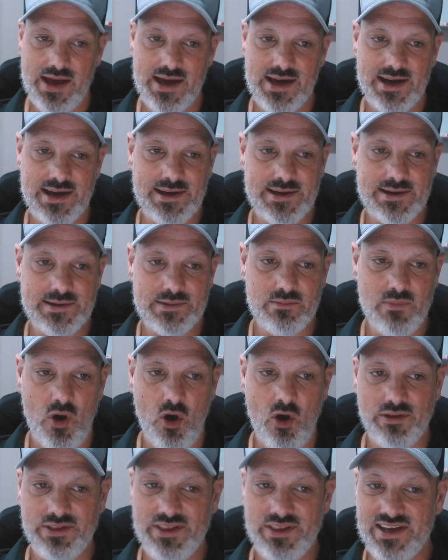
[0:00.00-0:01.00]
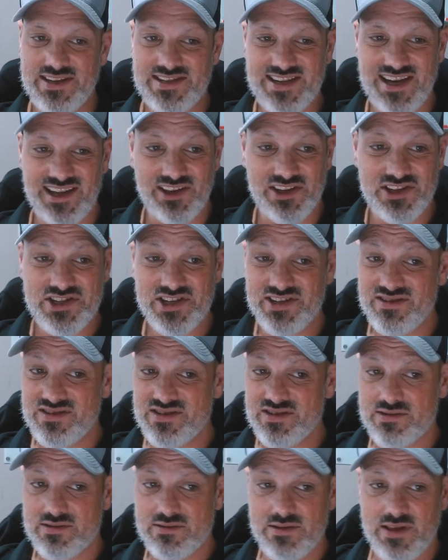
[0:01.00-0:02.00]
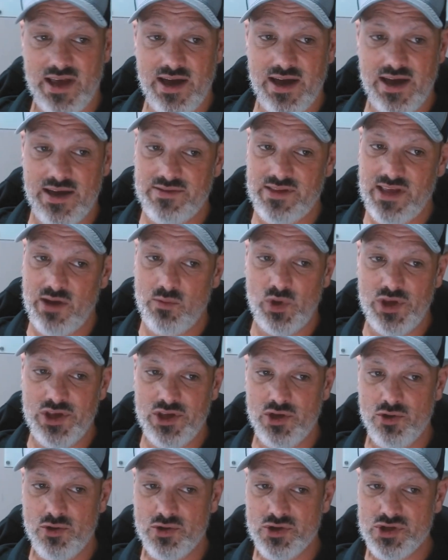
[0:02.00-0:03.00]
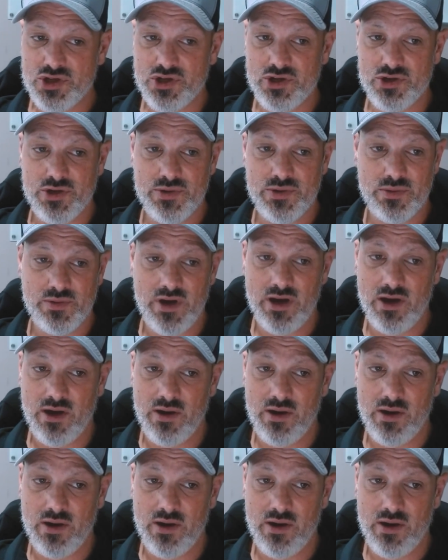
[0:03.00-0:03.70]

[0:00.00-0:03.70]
all the intelligence that we use to